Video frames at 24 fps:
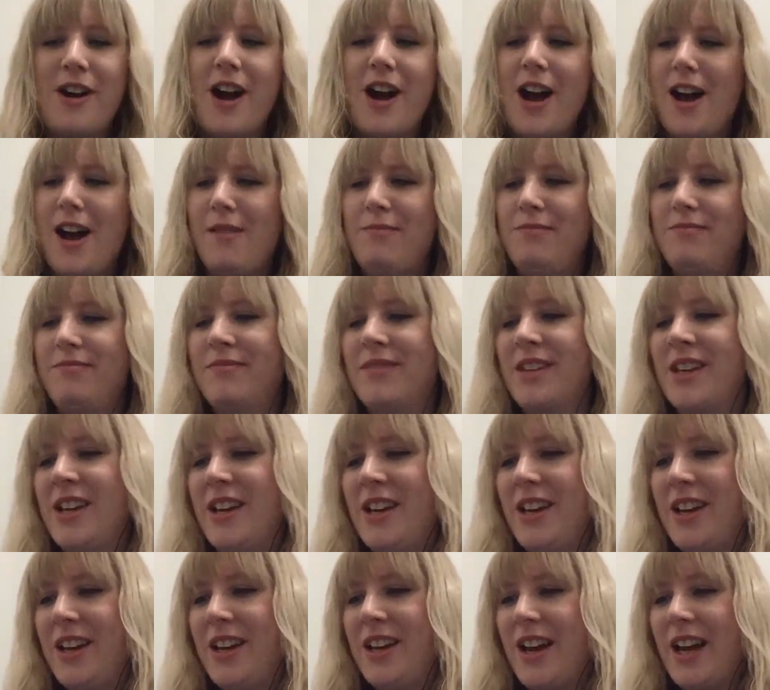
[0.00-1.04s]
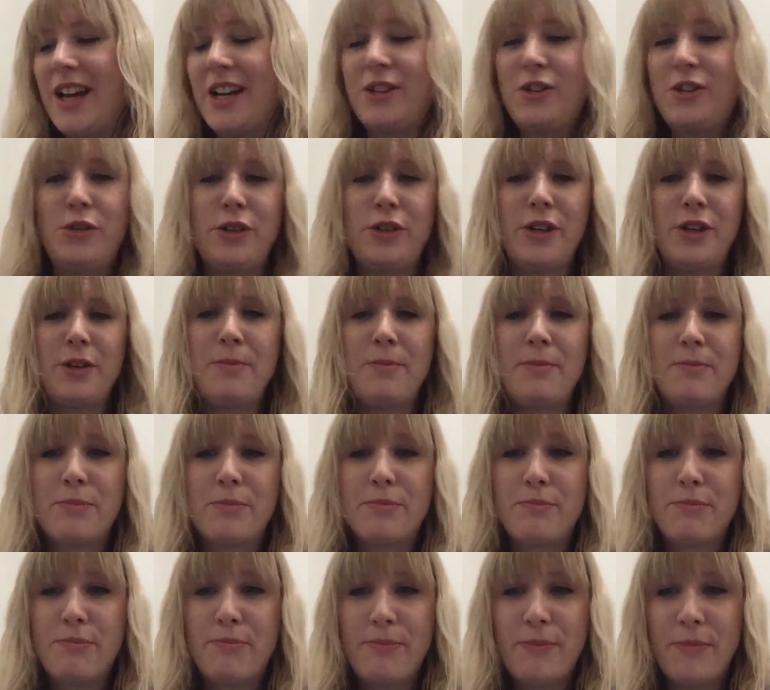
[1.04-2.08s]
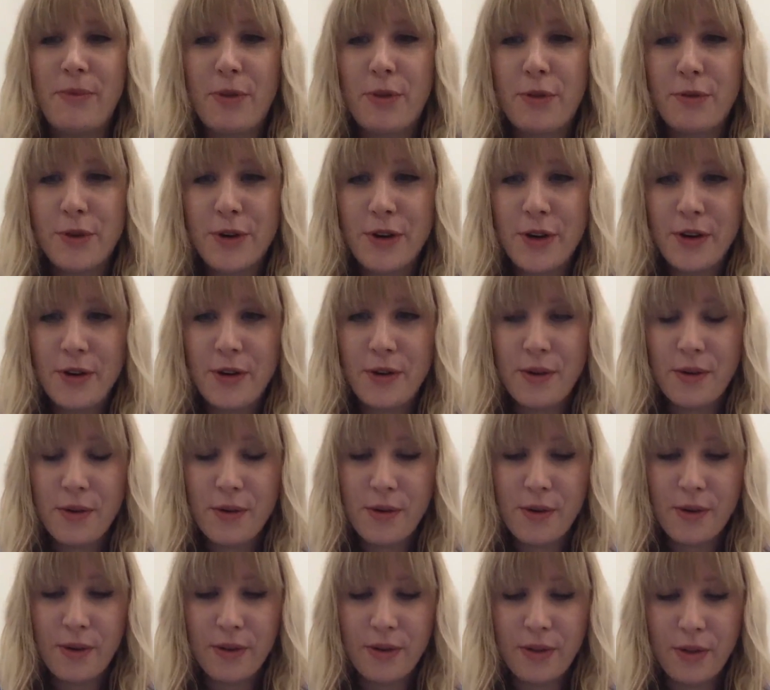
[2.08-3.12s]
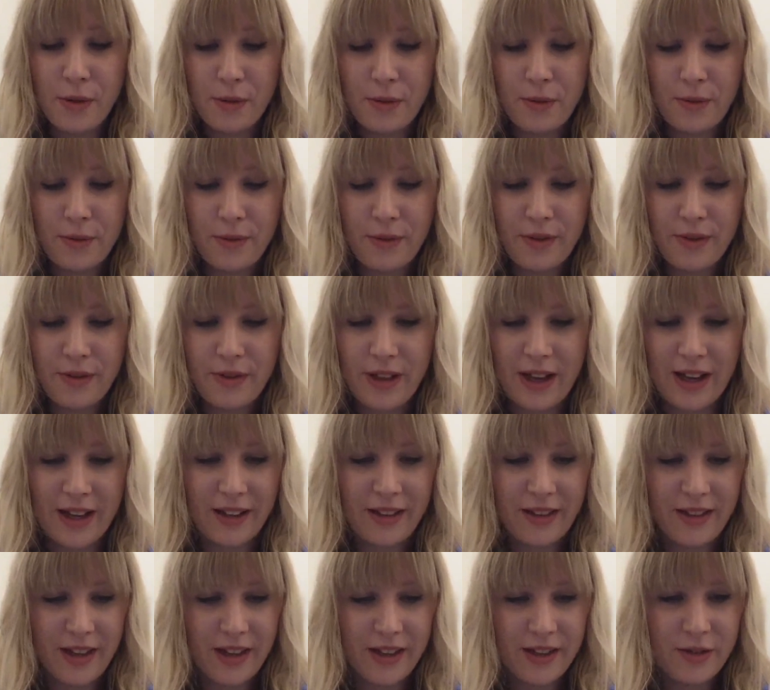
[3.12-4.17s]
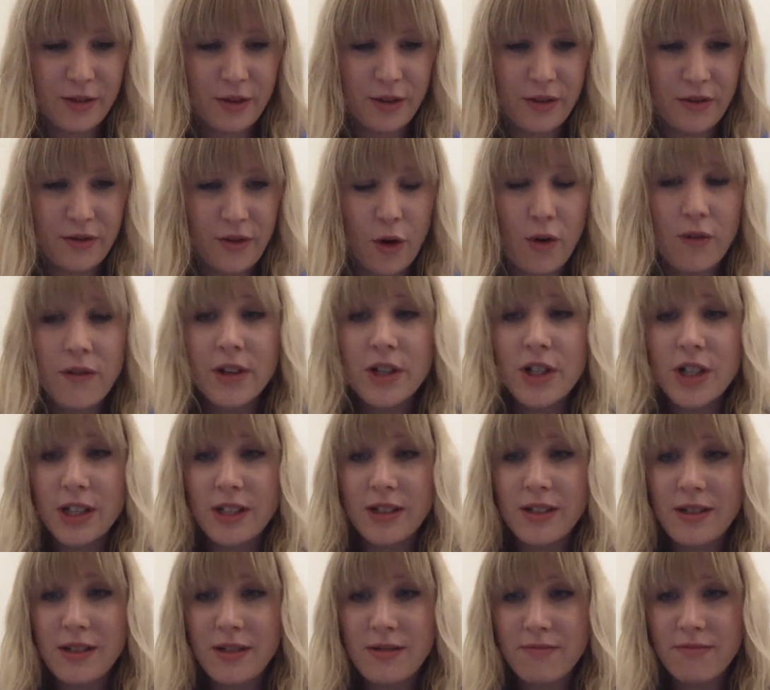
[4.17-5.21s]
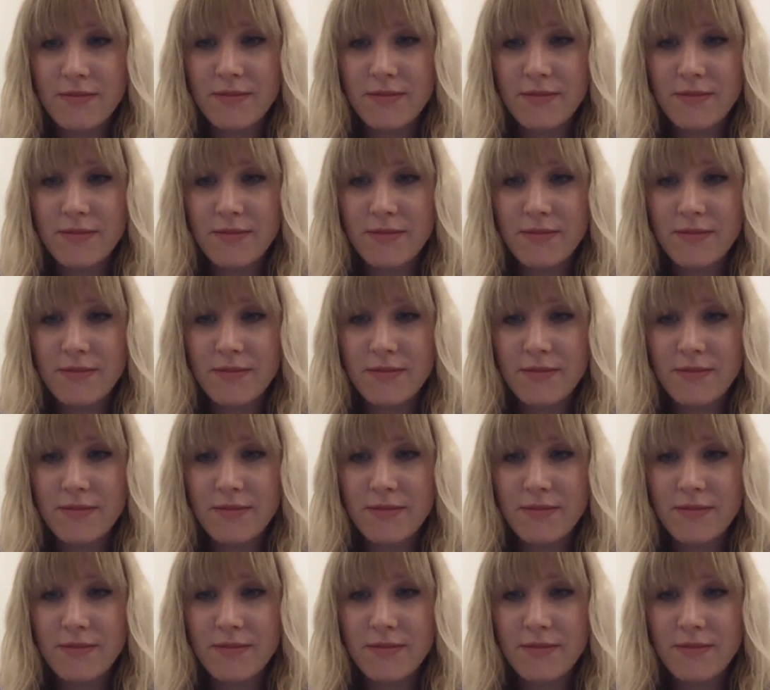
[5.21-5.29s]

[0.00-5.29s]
I can talk you through the sort of origins